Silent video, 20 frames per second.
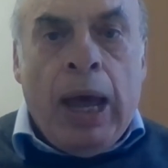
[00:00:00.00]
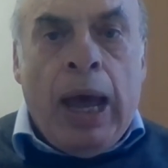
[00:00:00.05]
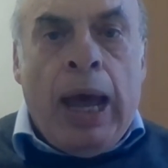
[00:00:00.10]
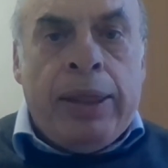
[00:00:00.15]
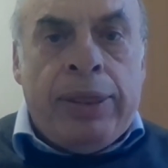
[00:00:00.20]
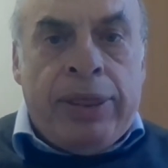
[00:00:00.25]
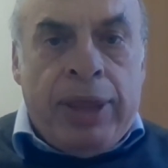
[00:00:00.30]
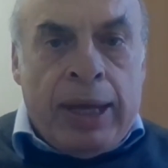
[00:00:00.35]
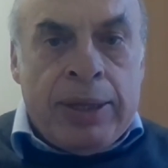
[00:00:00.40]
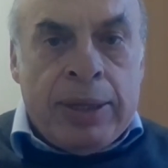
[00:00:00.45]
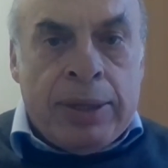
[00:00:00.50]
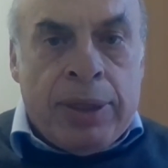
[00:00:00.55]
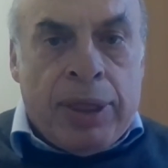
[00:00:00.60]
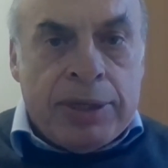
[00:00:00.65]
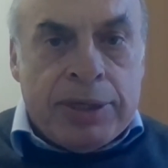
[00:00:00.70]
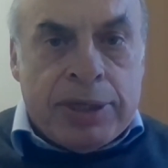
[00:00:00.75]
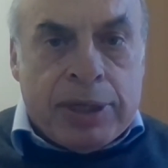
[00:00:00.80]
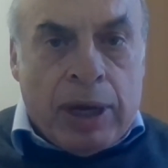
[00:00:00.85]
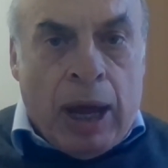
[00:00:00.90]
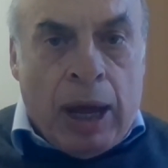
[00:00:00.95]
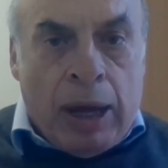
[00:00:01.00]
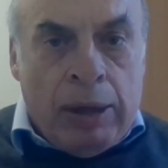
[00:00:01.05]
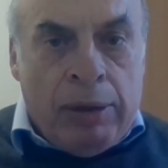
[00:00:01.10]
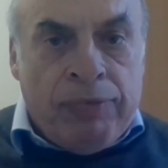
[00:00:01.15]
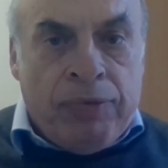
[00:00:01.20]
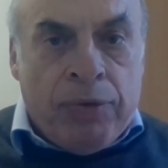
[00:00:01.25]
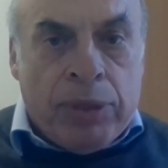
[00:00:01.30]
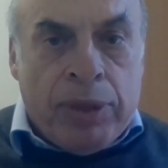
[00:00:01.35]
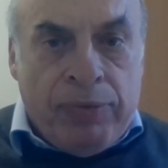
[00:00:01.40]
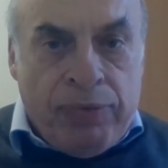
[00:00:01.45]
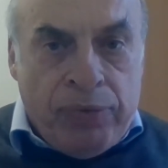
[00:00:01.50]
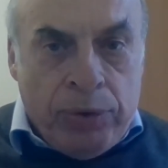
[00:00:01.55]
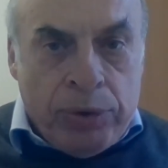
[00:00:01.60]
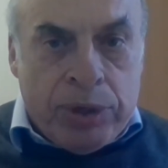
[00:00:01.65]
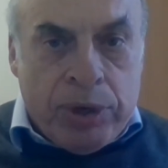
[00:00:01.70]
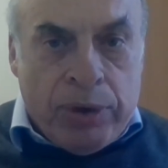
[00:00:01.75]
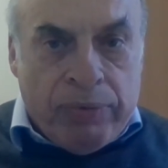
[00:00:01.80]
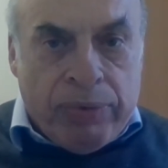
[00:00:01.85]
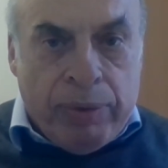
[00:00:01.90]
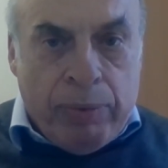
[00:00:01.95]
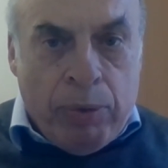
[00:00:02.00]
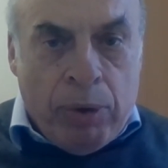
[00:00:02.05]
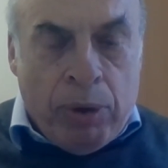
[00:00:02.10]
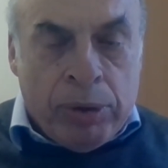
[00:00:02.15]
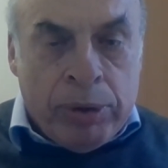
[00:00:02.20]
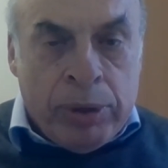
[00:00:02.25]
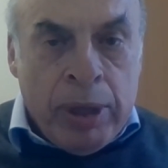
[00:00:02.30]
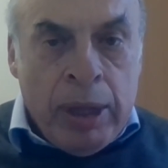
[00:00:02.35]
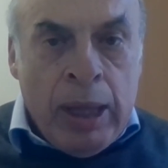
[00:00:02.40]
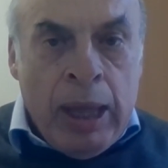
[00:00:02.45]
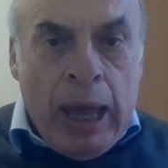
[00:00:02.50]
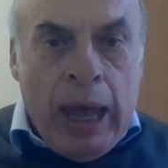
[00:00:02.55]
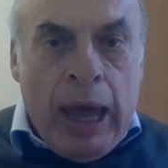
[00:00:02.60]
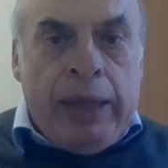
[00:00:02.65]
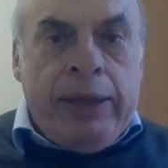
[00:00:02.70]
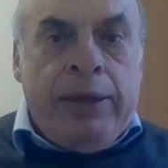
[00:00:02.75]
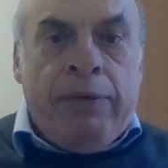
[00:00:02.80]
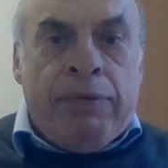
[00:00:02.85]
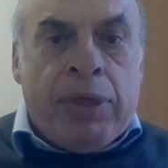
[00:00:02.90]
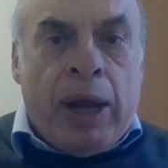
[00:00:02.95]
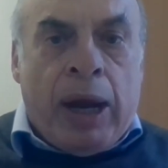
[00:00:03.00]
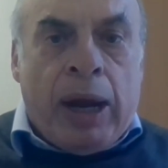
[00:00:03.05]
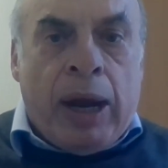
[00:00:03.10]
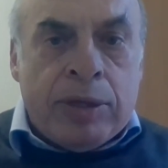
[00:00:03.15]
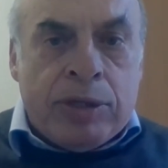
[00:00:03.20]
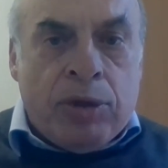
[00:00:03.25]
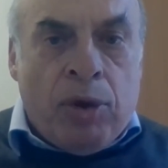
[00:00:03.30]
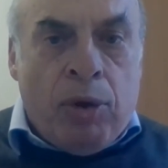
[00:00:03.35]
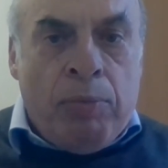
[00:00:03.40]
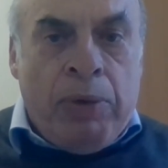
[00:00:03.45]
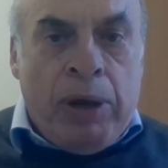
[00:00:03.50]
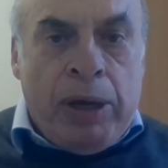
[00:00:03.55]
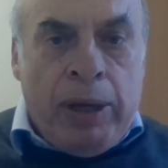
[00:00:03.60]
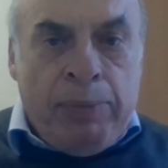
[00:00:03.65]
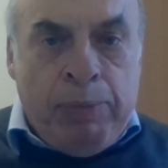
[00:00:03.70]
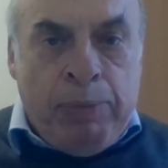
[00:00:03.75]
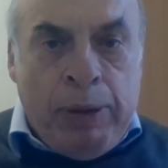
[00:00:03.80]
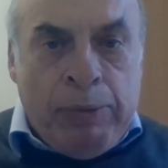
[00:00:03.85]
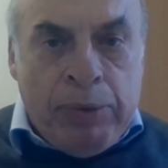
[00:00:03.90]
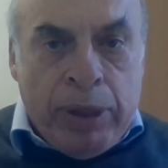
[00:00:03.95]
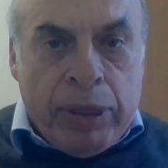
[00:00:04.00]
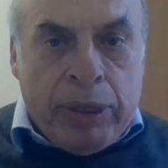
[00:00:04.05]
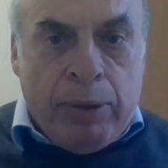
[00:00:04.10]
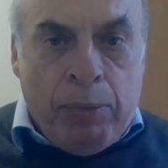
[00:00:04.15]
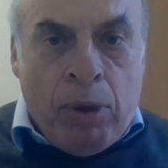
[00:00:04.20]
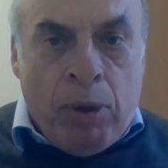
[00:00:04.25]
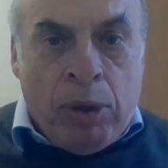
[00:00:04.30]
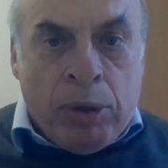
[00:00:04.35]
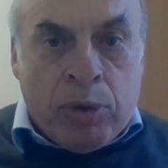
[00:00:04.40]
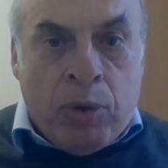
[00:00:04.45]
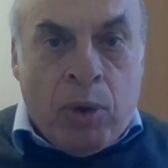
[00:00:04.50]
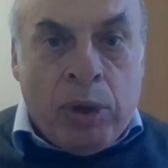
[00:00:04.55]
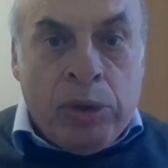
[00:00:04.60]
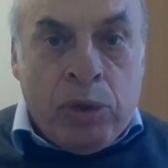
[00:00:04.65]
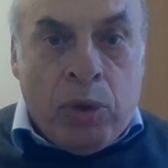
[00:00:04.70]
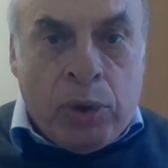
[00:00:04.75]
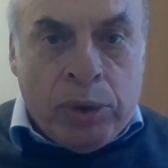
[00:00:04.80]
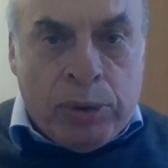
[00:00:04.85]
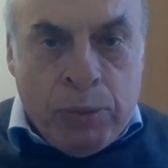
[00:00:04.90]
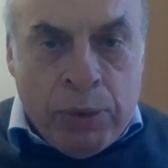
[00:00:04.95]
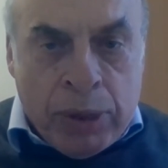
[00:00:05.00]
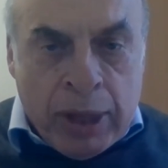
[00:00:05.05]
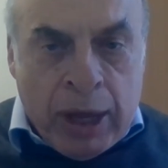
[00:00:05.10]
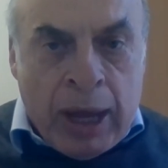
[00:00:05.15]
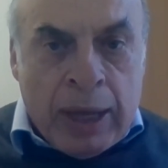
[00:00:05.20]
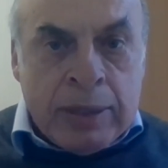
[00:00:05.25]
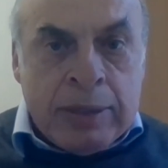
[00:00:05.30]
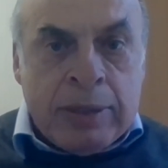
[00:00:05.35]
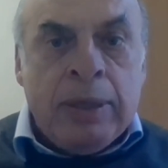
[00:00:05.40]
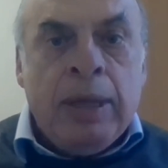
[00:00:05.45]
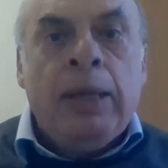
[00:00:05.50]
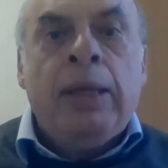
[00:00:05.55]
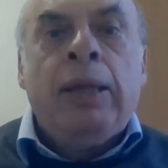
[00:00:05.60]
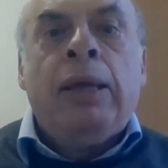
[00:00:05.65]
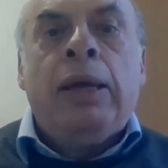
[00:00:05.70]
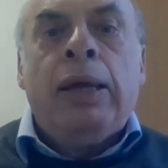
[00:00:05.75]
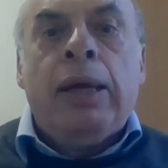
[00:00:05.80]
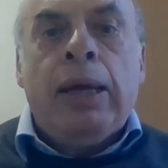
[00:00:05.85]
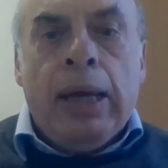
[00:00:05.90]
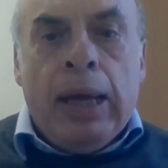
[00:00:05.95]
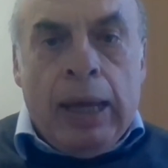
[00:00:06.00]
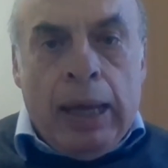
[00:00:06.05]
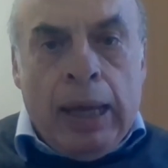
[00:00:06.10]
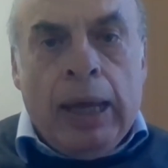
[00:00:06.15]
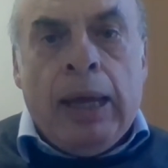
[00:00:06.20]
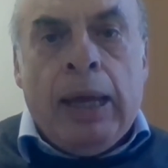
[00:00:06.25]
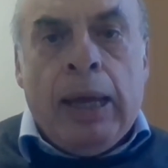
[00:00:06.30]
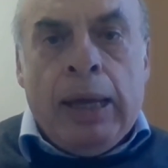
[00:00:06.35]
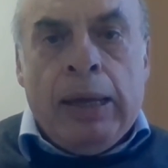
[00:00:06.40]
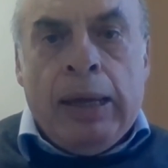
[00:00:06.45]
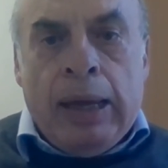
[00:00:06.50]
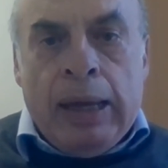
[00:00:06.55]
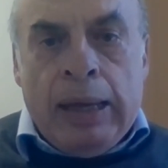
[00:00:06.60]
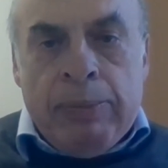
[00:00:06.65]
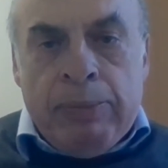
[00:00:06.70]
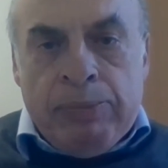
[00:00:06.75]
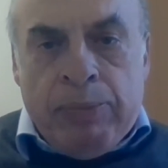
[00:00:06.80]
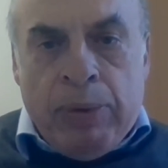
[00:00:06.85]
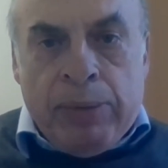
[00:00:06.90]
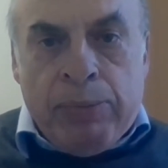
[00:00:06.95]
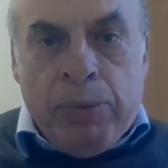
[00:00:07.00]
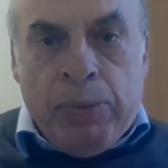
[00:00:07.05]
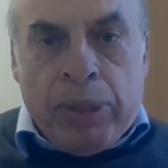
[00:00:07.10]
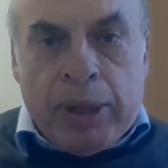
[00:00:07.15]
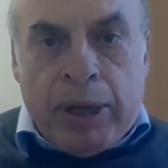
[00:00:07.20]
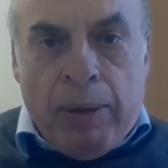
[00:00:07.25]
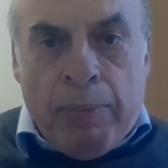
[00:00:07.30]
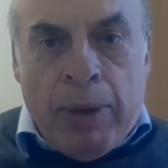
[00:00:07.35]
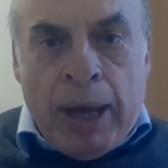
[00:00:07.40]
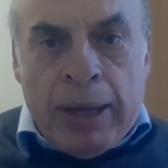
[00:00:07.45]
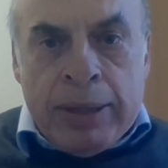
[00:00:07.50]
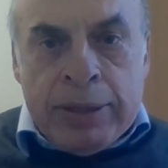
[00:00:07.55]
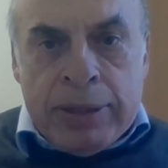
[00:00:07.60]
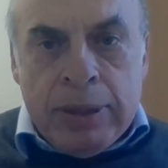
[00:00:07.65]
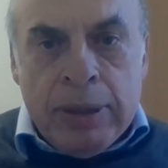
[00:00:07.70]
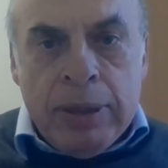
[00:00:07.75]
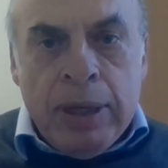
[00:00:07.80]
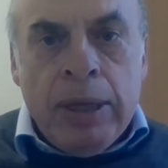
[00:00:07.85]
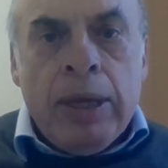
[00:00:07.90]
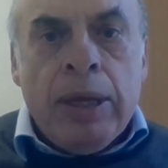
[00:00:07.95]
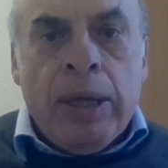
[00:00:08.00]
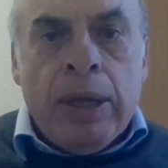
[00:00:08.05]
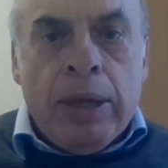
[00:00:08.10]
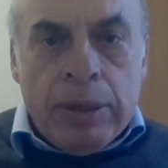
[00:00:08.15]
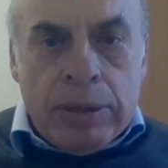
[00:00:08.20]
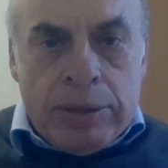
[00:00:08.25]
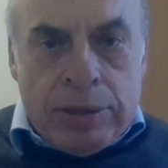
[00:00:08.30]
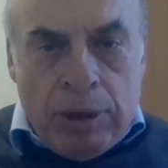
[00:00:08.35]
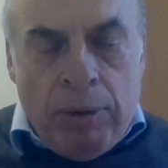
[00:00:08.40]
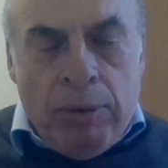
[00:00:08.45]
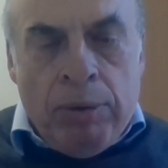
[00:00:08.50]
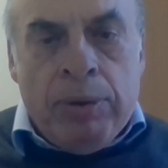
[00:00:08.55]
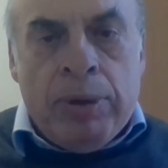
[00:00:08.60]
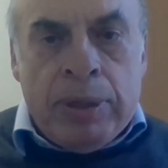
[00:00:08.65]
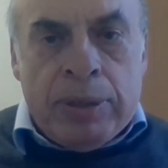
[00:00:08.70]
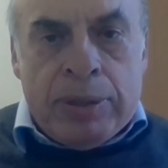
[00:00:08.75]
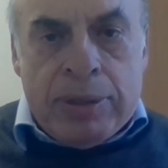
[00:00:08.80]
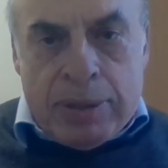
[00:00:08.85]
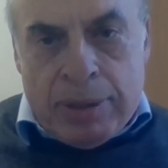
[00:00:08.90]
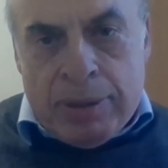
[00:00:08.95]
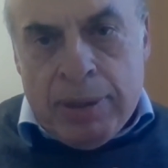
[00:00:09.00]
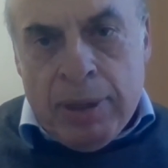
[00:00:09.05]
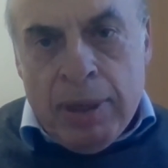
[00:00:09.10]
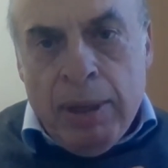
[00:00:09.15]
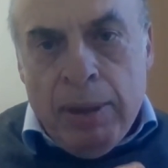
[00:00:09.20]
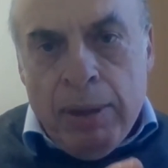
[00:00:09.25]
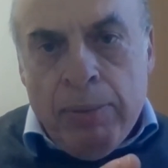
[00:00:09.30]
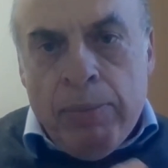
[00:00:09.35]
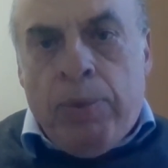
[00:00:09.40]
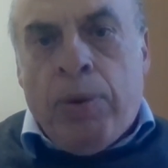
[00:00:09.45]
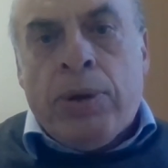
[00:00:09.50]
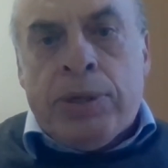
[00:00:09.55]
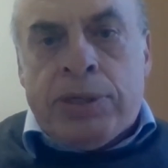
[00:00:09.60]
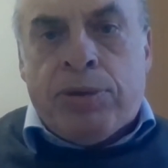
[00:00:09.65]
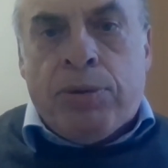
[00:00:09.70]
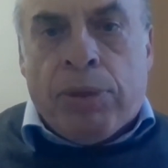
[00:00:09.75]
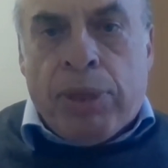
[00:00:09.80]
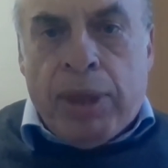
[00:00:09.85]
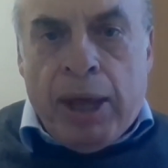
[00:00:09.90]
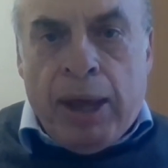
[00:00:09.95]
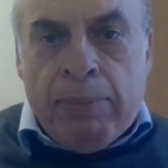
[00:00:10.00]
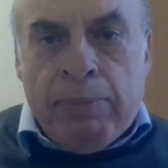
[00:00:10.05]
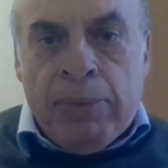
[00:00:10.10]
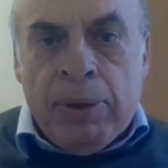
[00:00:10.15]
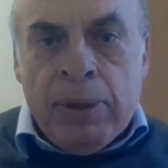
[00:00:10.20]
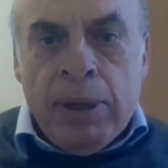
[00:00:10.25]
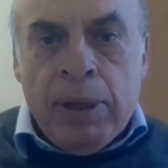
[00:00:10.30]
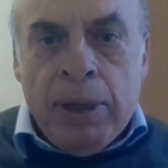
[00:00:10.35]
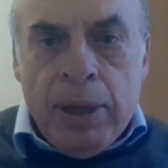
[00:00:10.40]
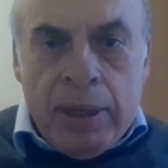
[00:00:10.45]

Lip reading: And that is the struggle for the future of the world. And if there are so many people in the world who are not with us, but with Hamas, so it's worse to them.